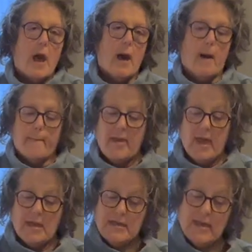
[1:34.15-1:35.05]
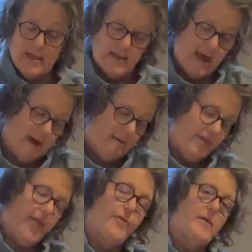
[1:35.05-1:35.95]
Um, it does have
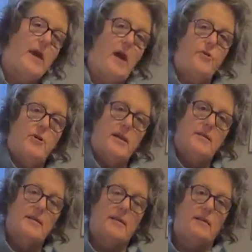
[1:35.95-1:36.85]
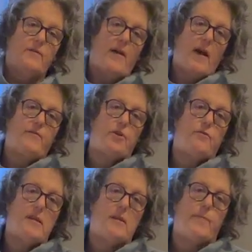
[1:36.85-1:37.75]
the 365
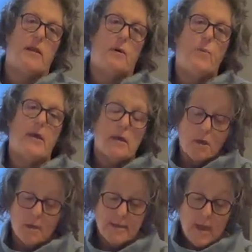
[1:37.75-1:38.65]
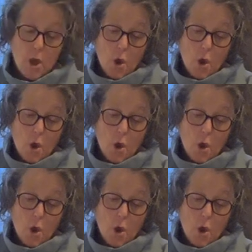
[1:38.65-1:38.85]
degree spinny wheels,